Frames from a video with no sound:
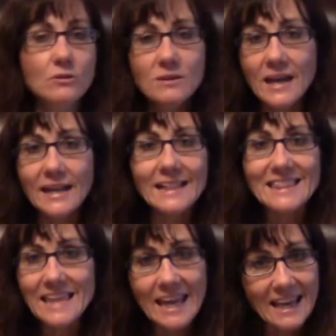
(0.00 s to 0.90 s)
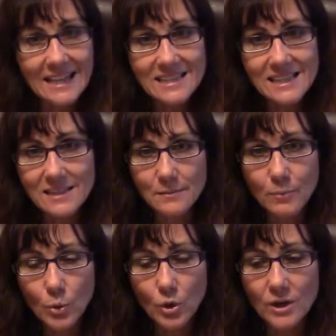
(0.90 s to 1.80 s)
getting things that's
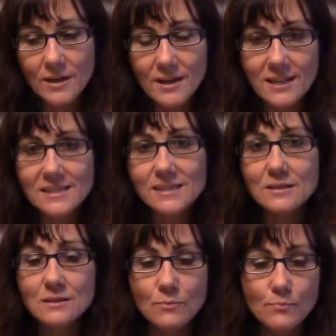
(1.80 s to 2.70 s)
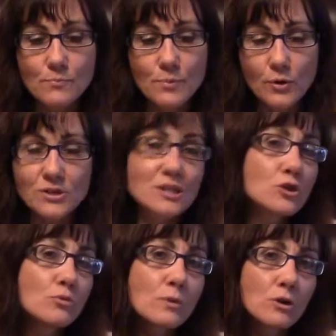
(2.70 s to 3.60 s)
important. It's the person that
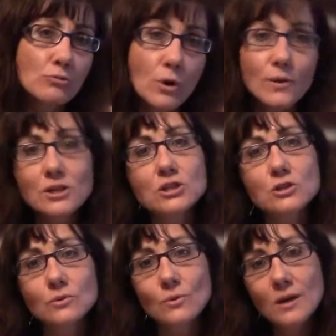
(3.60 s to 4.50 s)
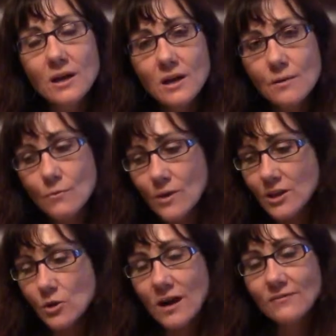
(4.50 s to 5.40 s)
you grow into
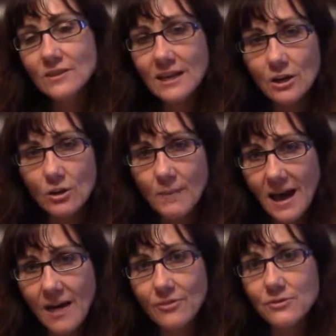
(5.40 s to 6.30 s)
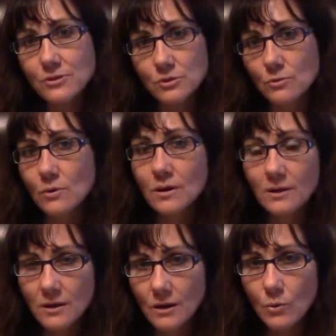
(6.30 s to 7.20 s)
when you have to get on the path to
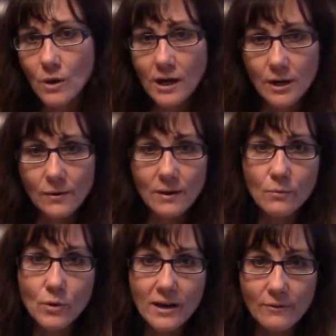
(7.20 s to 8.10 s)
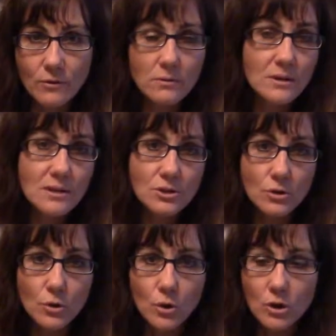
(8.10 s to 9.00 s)
acquiring whatever is your
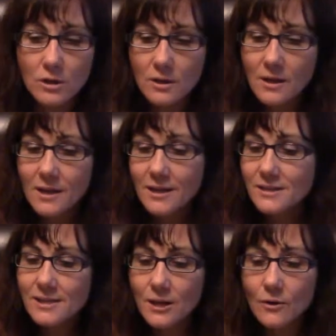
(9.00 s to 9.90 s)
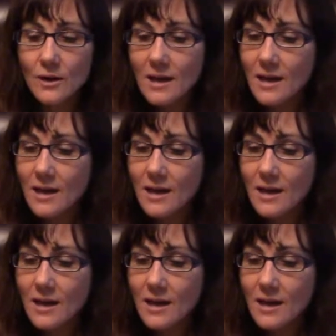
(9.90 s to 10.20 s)
goal. So